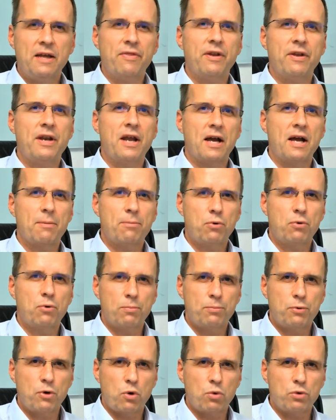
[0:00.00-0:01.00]
in the
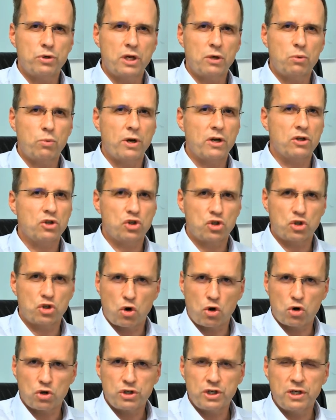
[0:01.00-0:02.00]
Nagpur project, we are
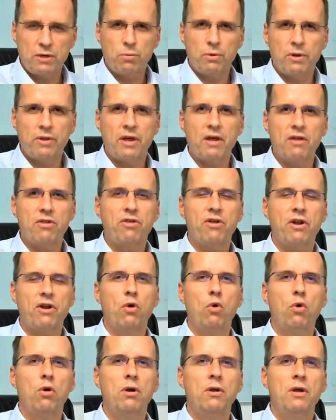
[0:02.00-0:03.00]
starting with
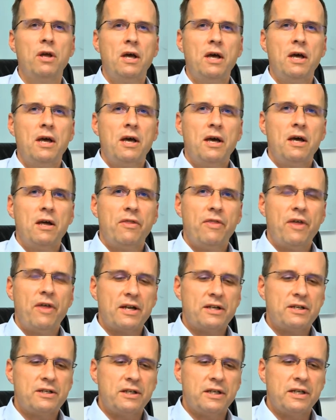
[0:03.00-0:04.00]
ethanol
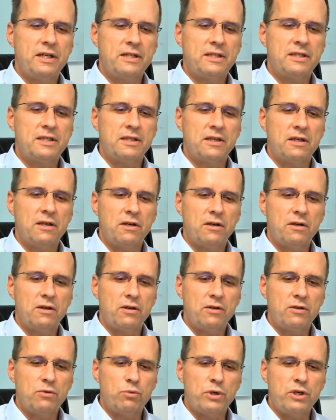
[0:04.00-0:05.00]
that is
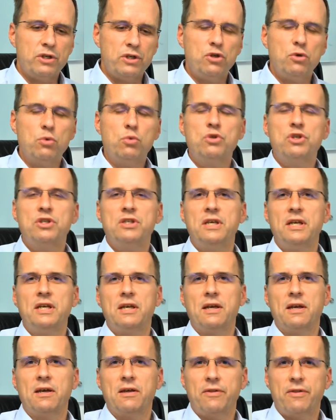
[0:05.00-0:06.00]

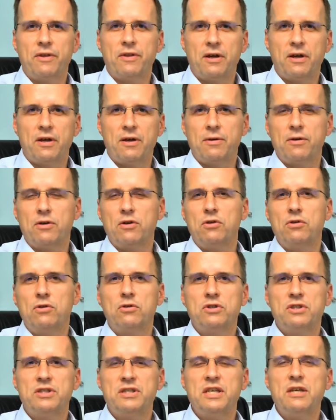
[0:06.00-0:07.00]
reducing the
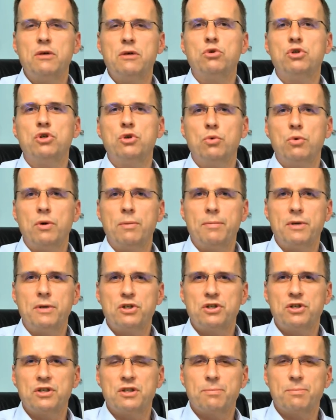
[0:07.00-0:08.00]
CO2
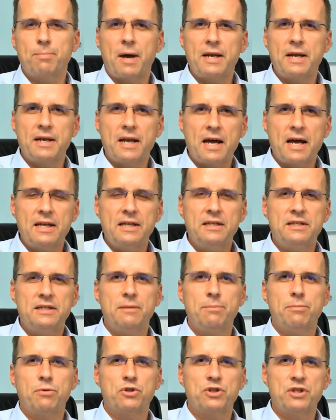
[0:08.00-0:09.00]
emissions by
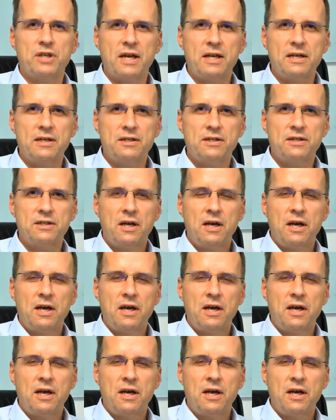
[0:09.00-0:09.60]
90%